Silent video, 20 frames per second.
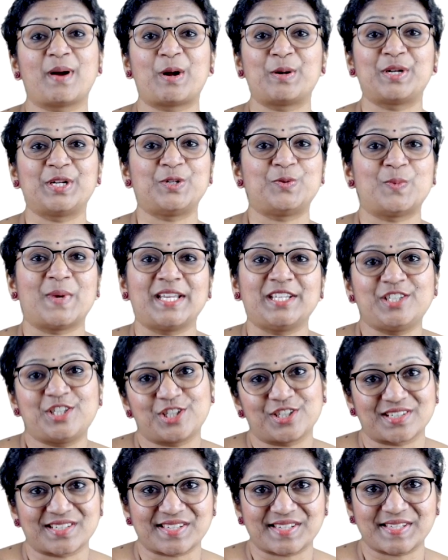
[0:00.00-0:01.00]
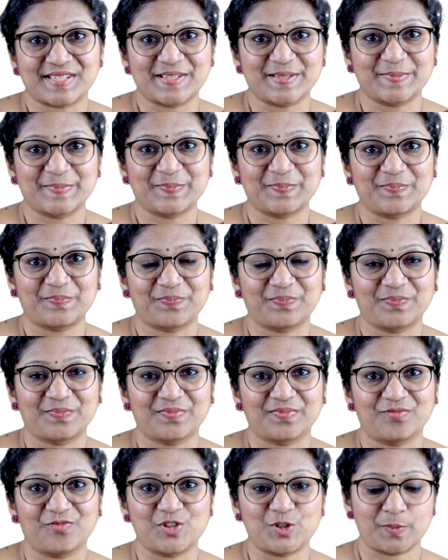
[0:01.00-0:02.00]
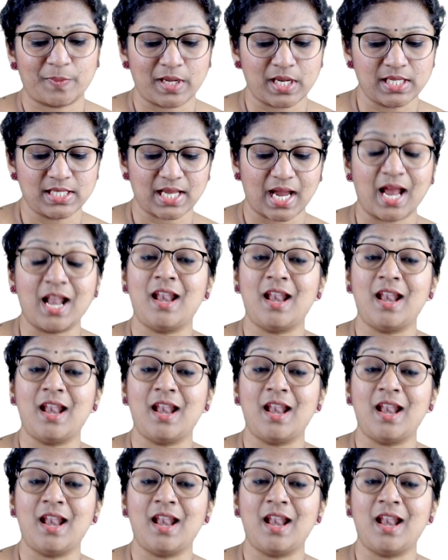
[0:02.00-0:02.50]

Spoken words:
adventures, which means I